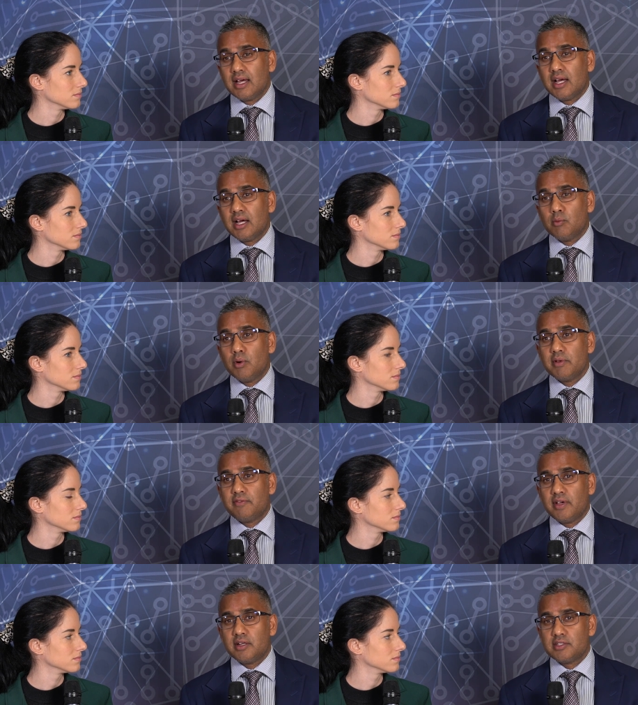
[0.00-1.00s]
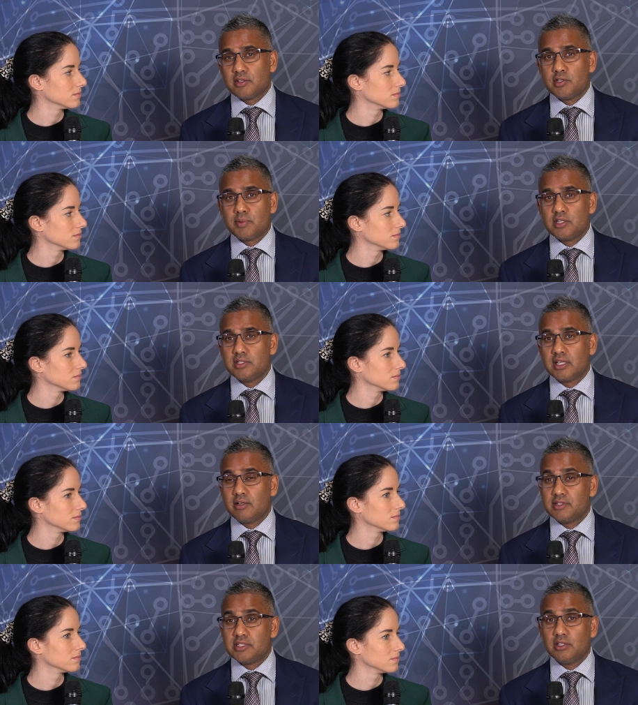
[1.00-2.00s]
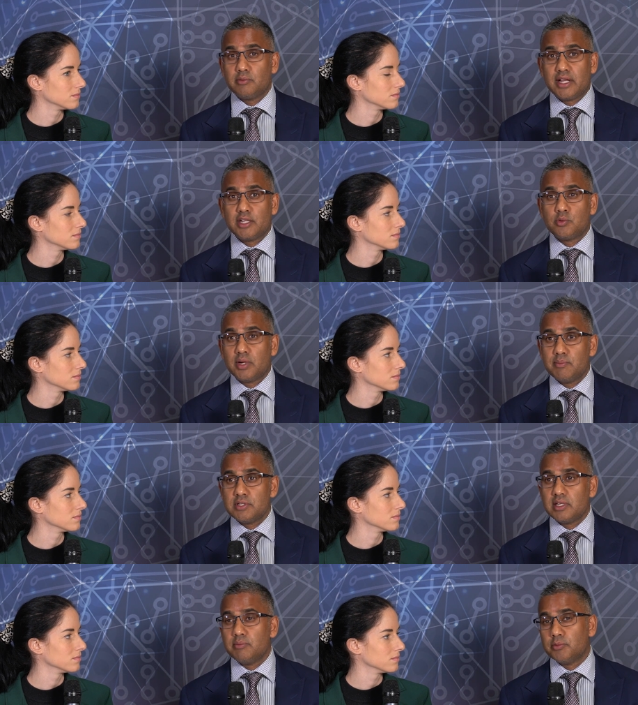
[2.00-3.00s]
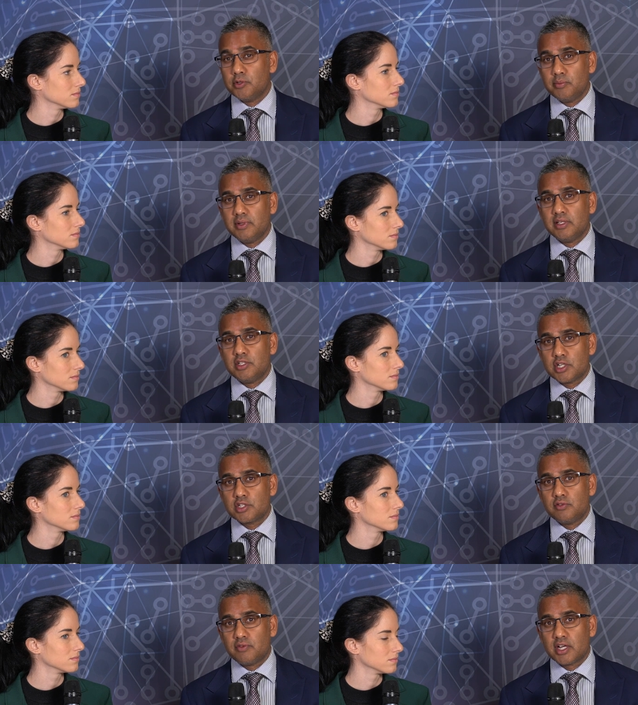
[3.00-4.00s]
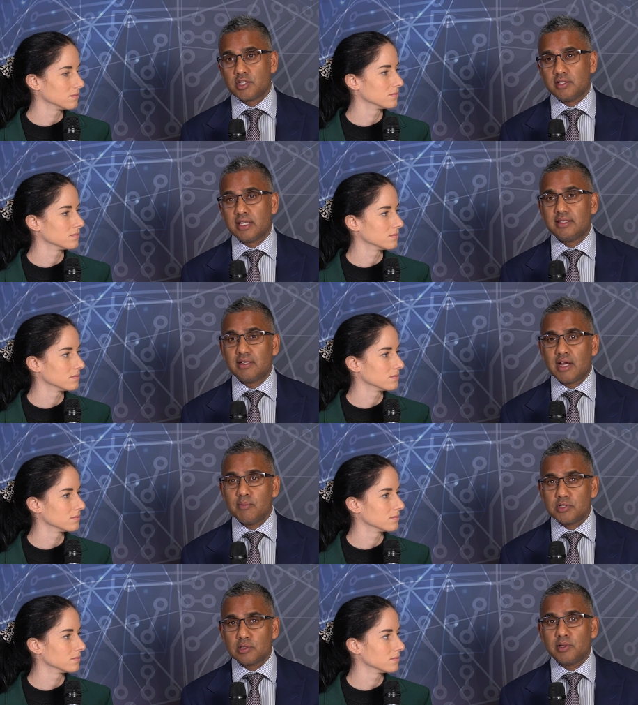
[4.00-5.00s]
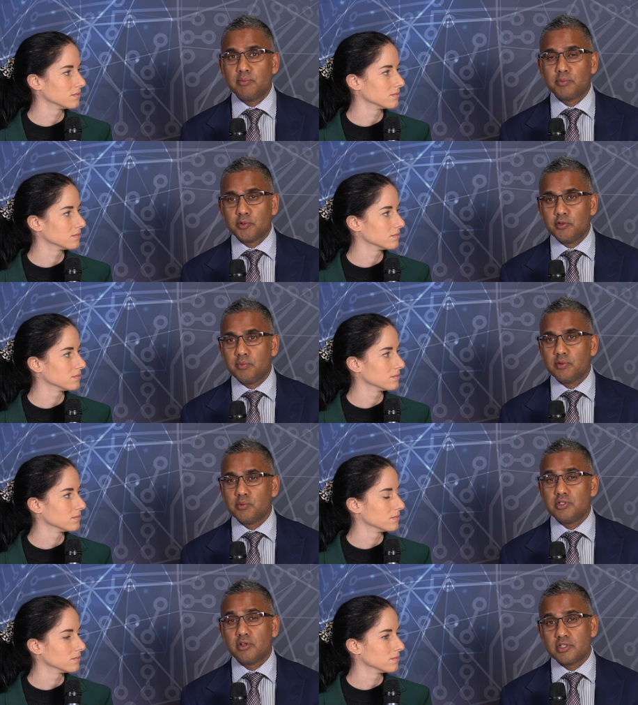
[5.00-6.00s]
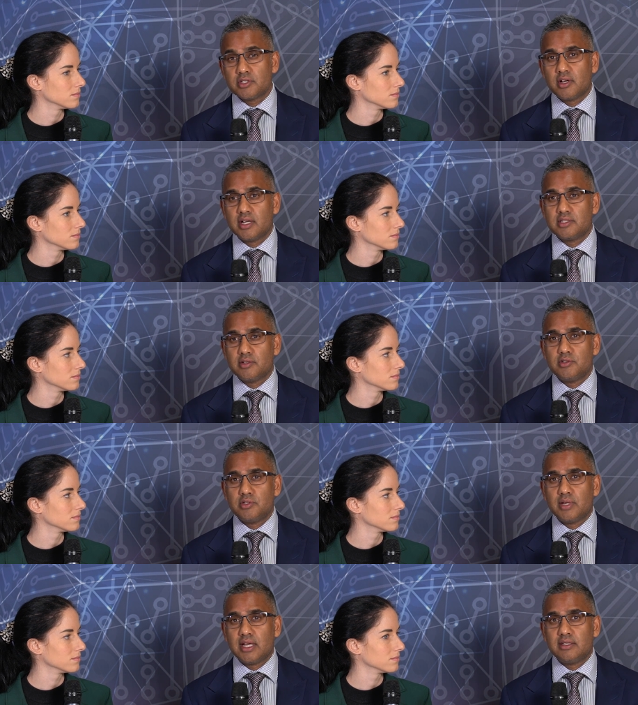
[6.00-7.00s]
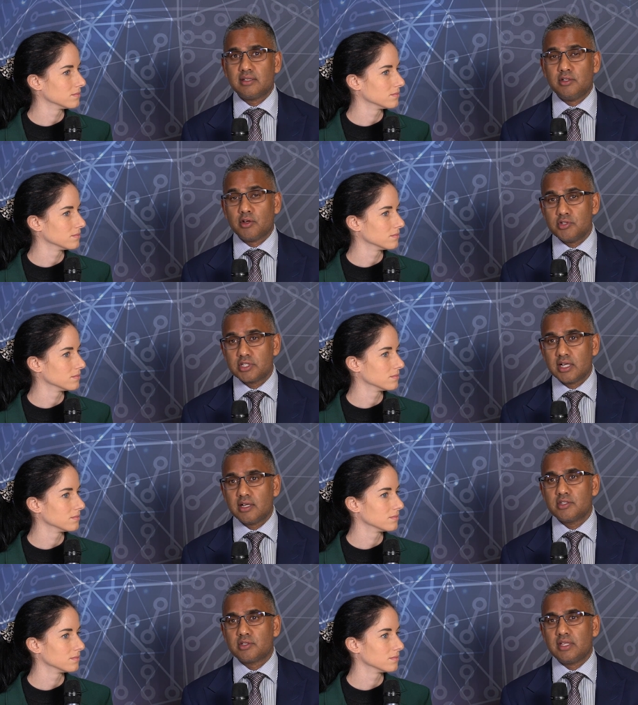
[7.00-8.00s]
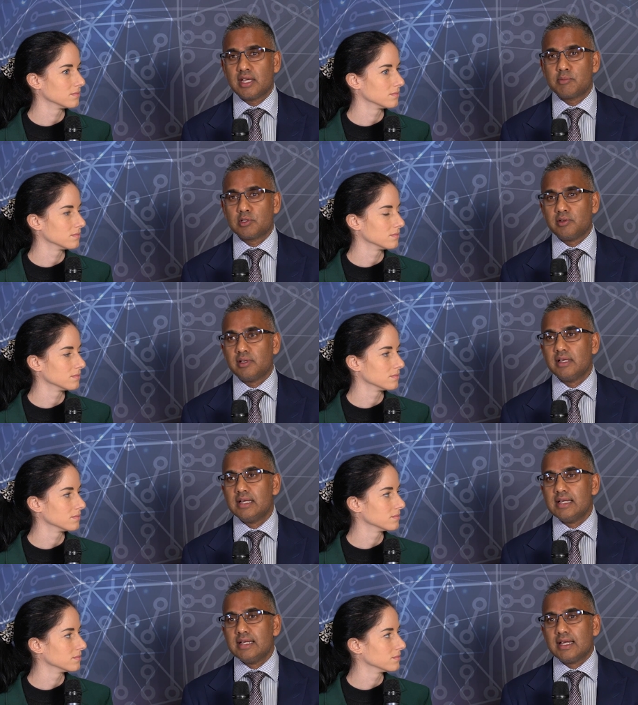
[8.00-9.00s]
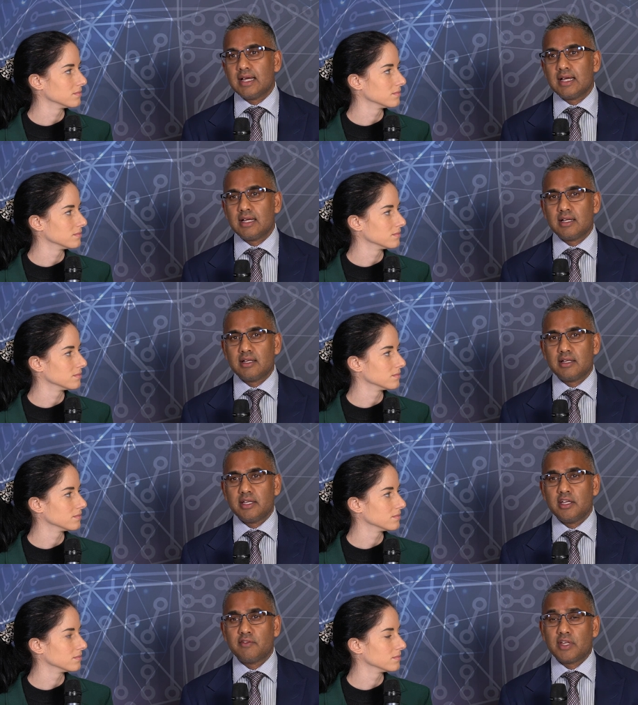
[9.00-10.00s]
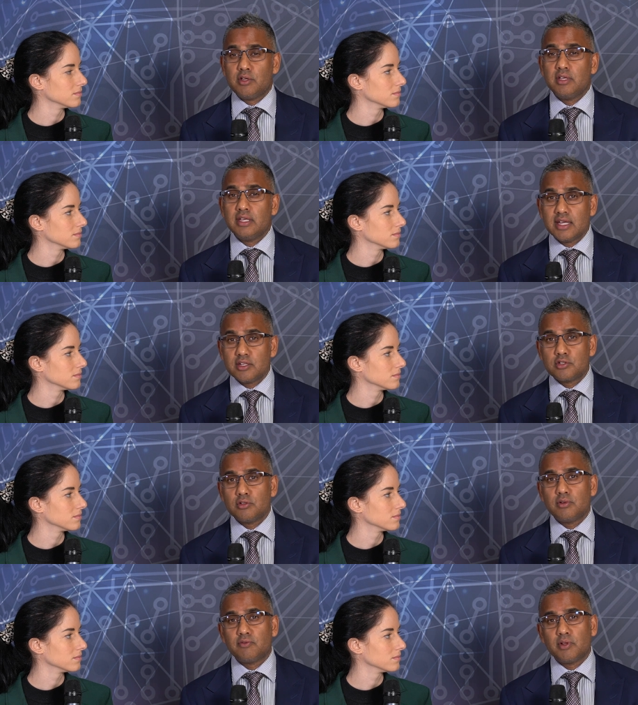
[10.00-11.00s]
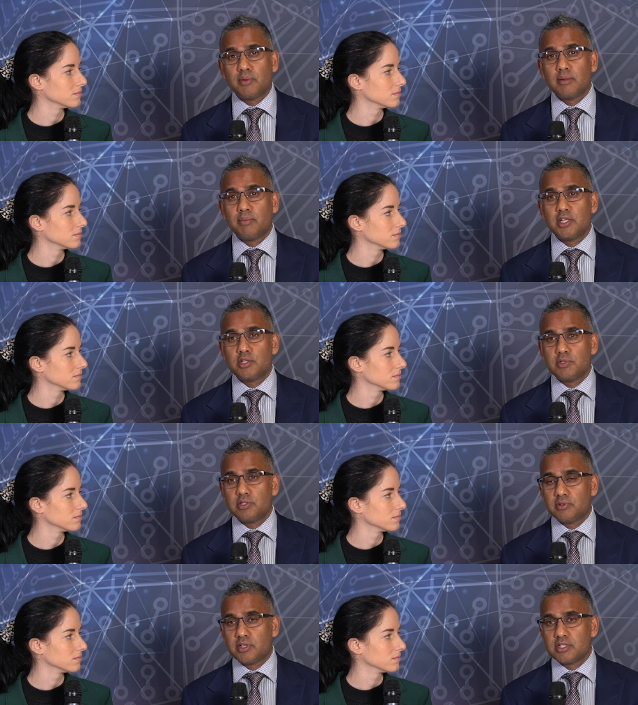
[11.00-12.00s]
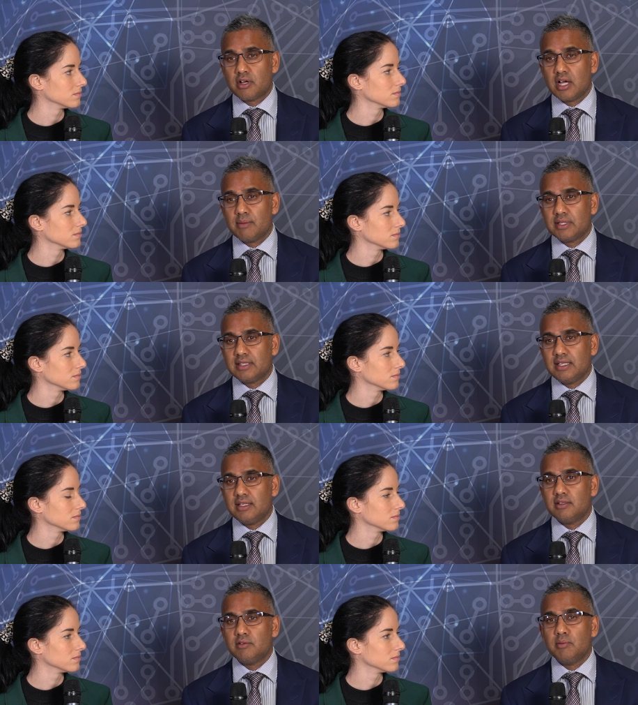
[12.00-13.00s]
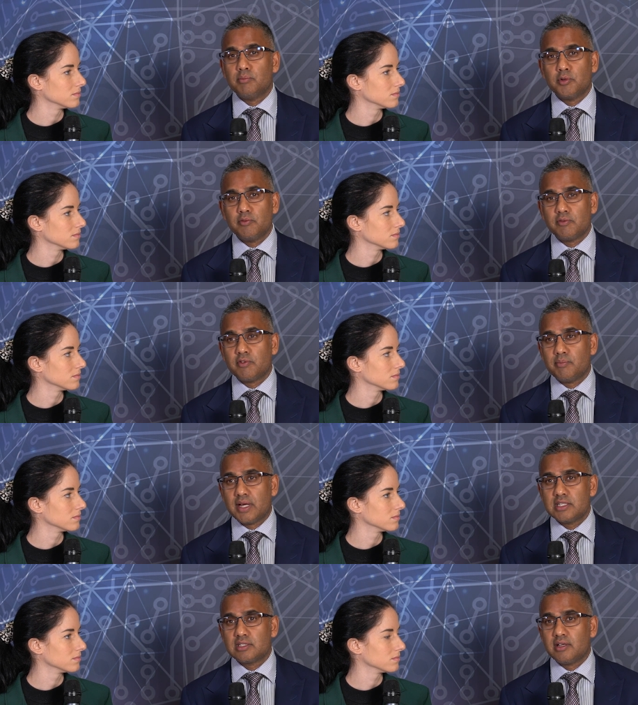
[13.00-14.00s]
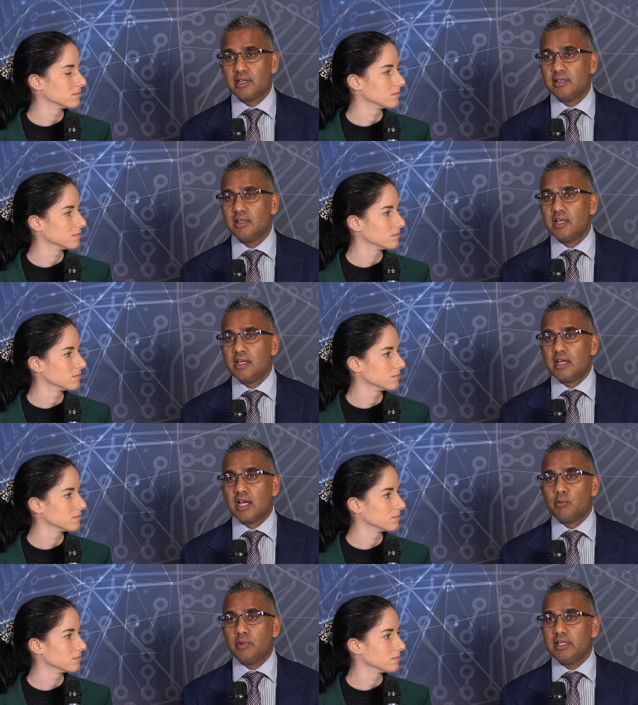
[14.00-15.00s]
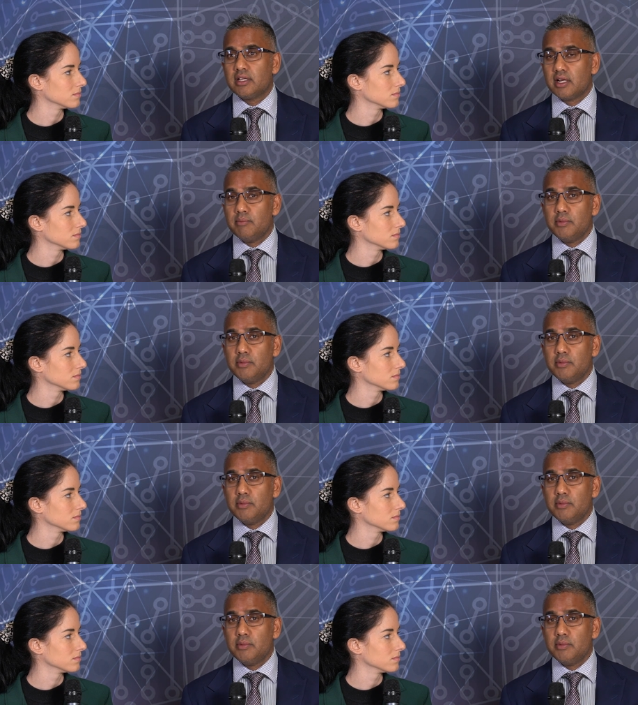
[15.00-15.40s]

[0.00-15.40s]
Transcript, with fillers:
Speaker 1: Uh, what we found is that those patients had a, still around a 20% improvement in ejection fraction. They, their absolute improvement was not as high as those who had no scar, so the absolute uh, EF that you can get to following ablation was still not as high, but the improvement from baseline uh, really kind of